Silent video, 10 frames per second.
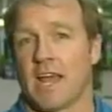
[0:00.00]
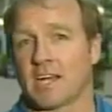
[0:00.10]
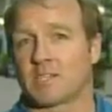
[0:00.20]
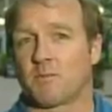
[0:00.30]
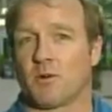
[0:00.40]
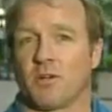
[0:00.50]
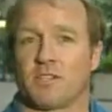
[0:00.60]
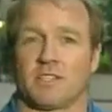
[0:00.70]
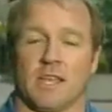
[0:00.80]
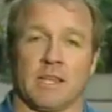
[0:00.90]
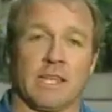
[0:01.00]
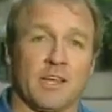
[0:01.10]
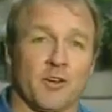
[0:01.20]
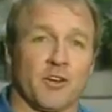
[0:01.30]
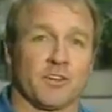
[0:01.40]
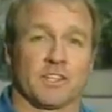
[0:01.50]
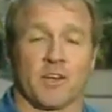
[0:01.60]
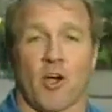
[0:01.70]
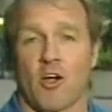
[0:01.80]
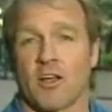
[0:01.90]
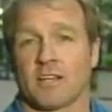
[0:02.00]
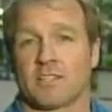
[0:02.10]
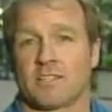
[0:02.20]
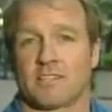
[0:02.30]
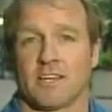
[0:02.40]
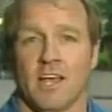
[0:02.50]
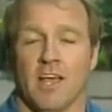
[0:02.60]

experts and leaders and artists